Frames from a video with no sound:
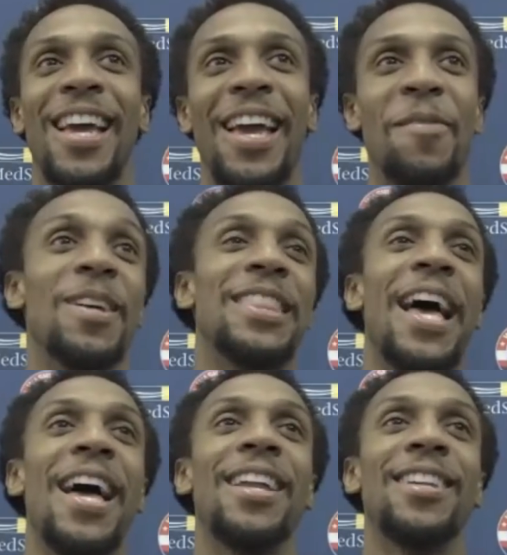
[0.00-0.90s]
And with
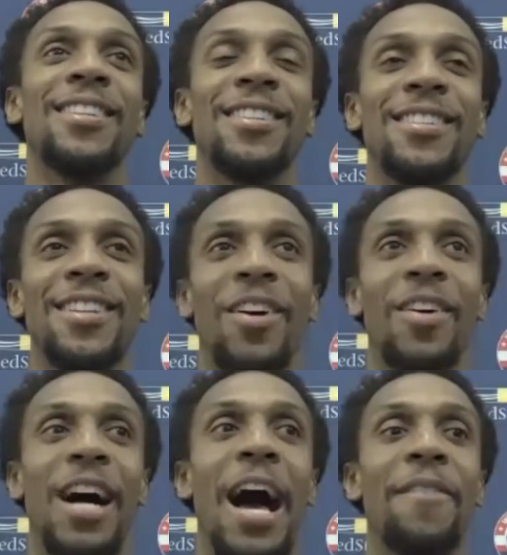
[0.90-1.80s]
that, you
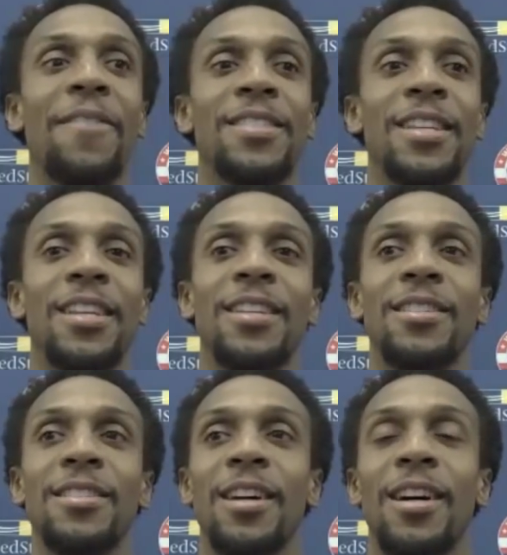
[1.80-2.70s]
know, obviously
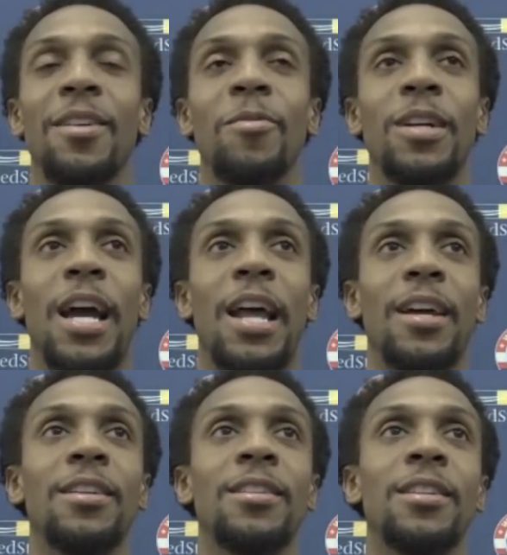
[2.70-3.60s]
we're kind
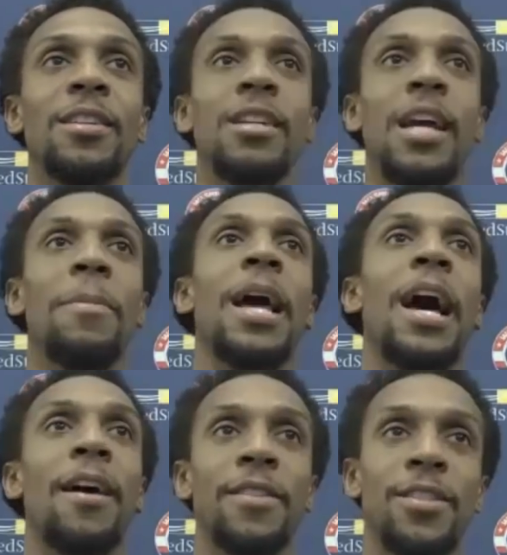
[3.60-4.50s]
of coming
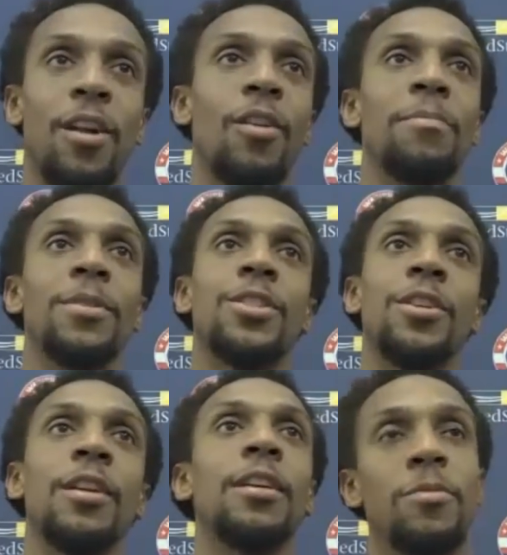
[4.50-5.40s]
out of it slowly but
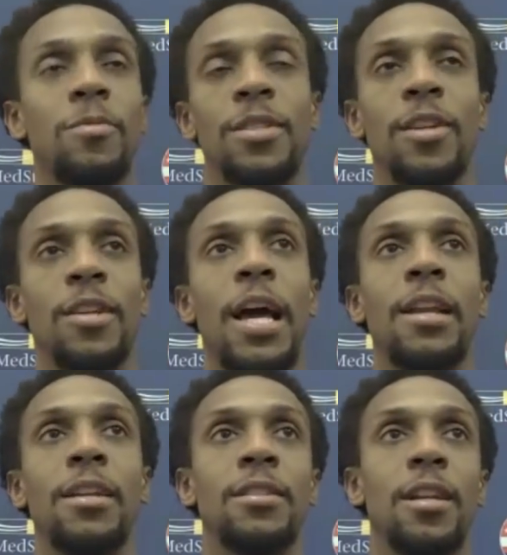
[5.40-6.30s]
surely. We're still
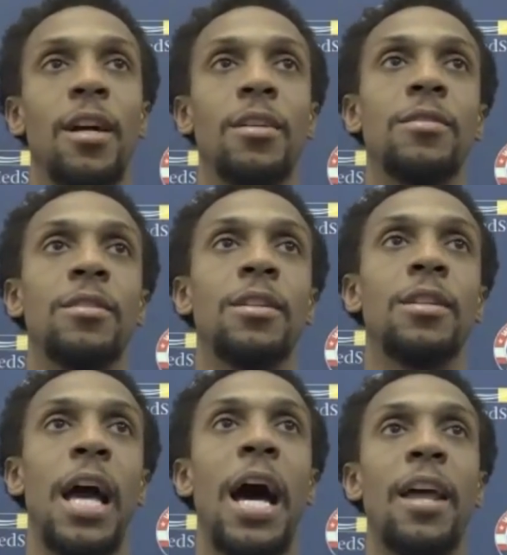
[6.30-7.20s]
not, you know,
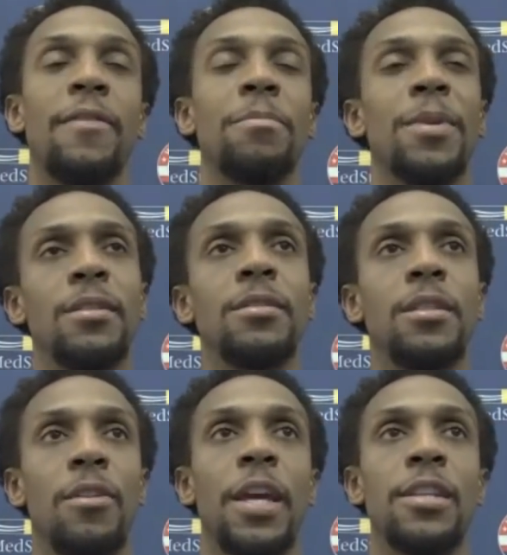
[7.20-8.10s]
out of it, but
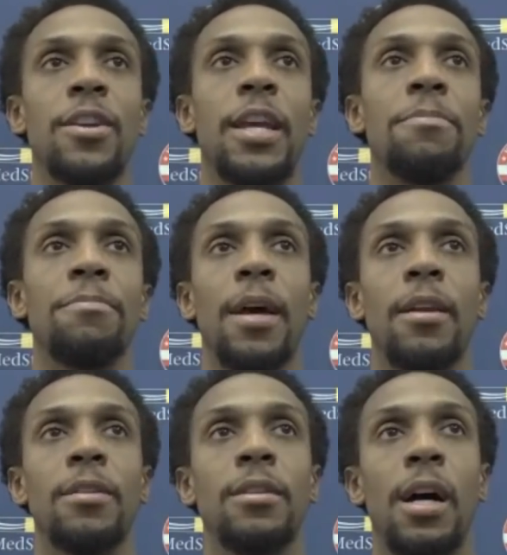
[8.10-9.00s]
you know, things are getting
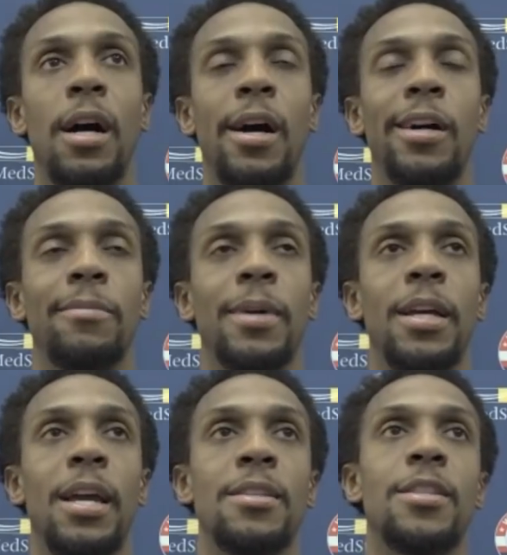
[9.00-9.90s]
better.
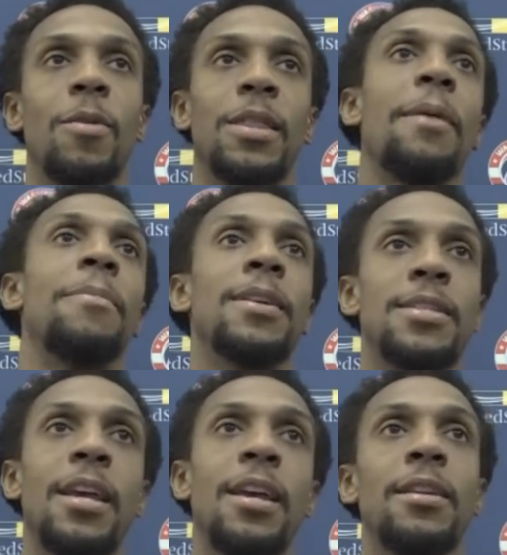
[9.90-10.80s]
And so with that being
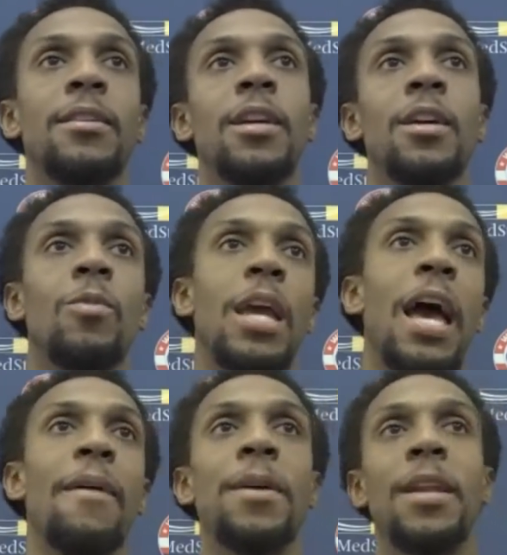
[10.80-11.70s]
said, we
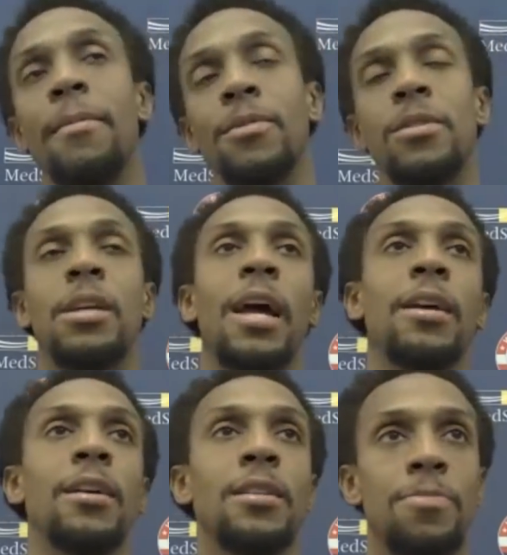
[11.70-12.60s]
have been able to kind
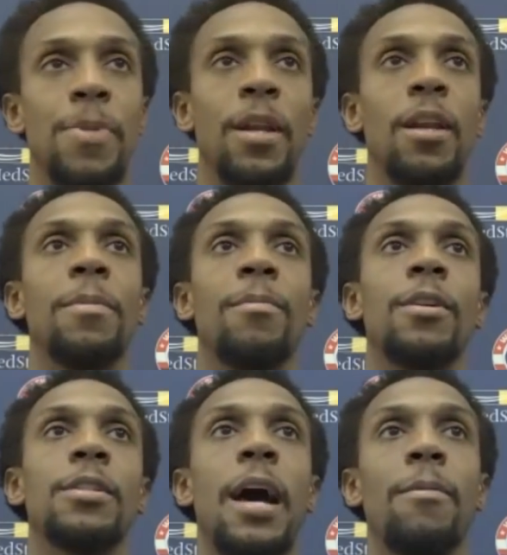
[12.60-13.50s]
of spend a little bit more
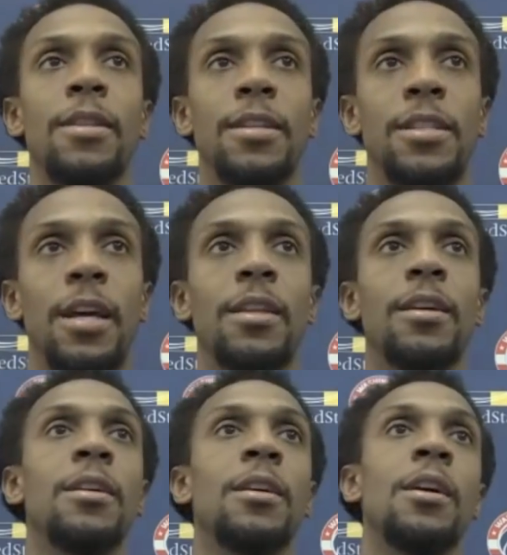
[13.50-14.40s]
time with each
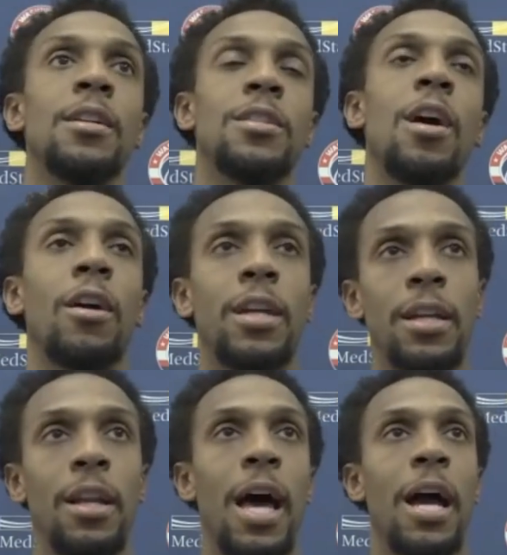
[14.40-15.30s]
other, talk
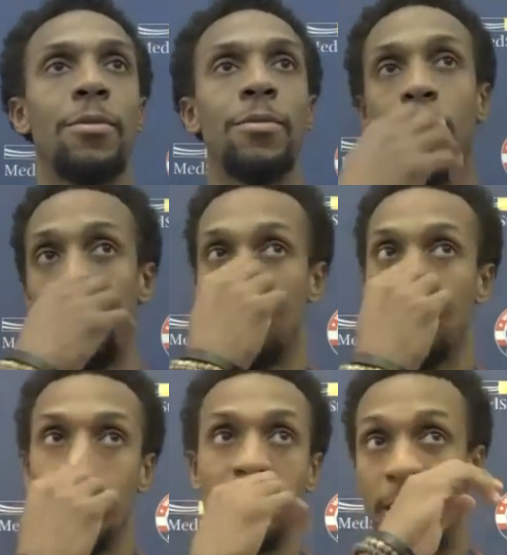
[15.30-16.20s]
in the locker room,
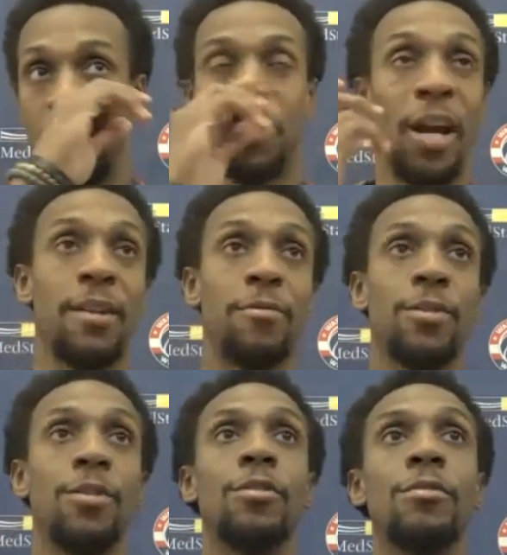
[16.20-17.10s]
in the training
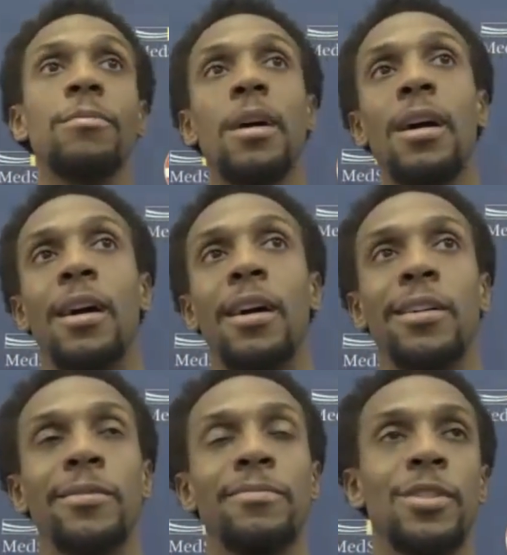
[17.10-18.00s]
room,
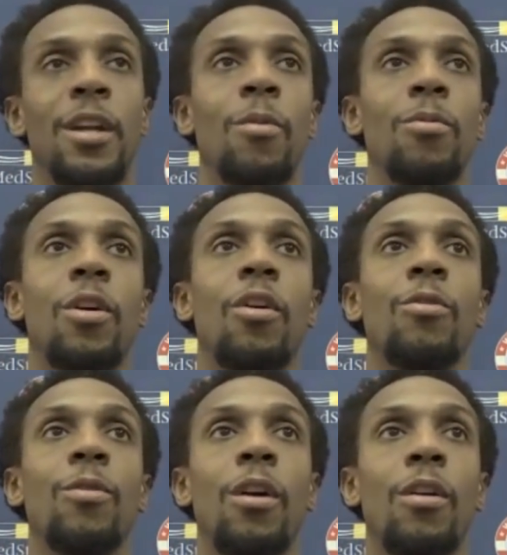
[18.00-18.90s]
you know, when we go on
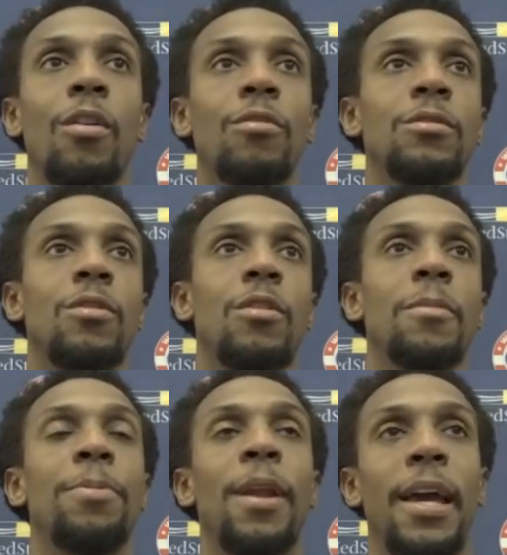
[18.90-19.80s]
the road, on
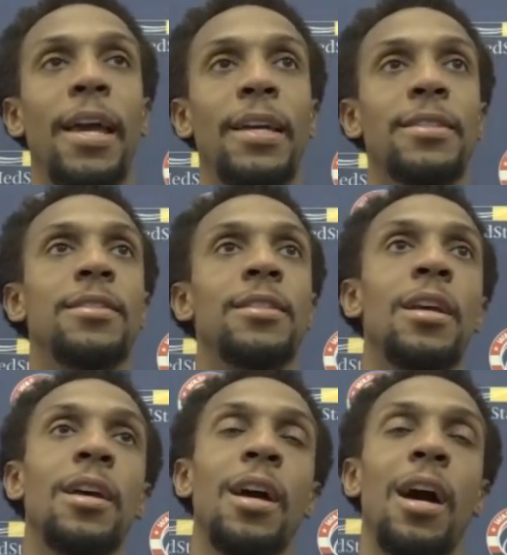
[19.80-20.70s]
the planes,
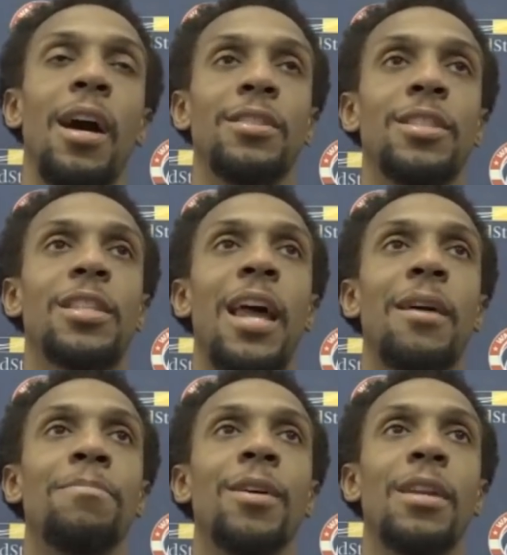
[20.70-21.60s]
just kind
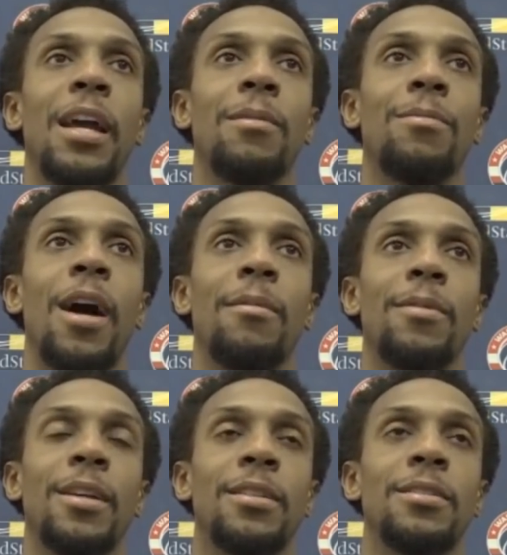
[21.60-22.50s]
of build that
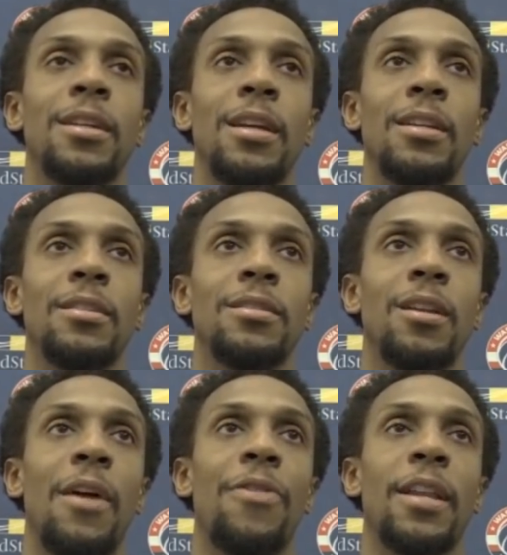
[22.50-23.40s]
camaraderie. And you
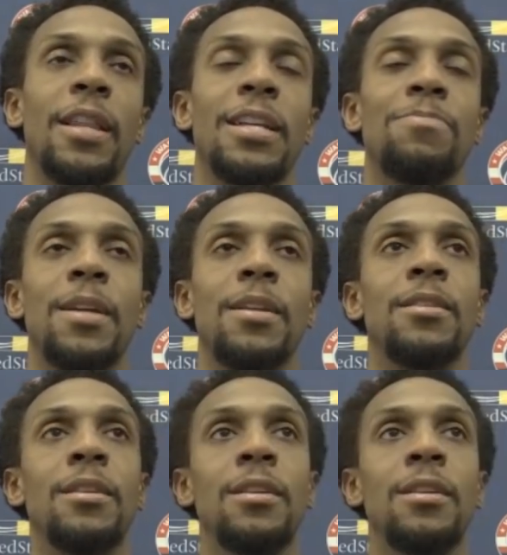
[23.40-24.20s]
know, I think that's been